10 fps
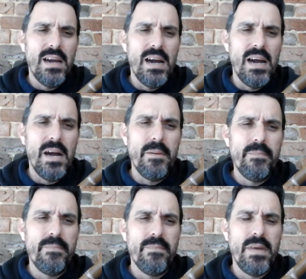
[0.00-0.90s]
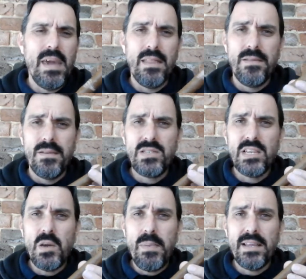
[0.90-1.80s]
And the
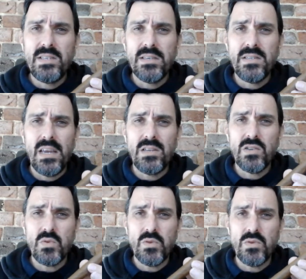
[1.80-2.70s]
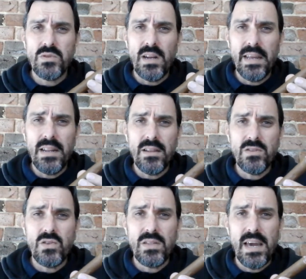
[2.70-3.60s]
Sancho Panza Sanchos was deleted in
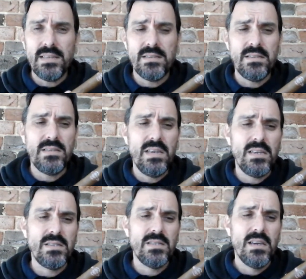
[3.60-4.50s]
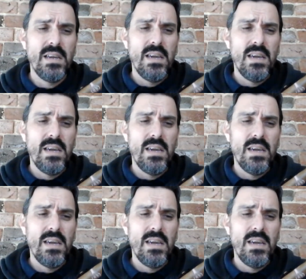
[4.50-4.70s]
2006.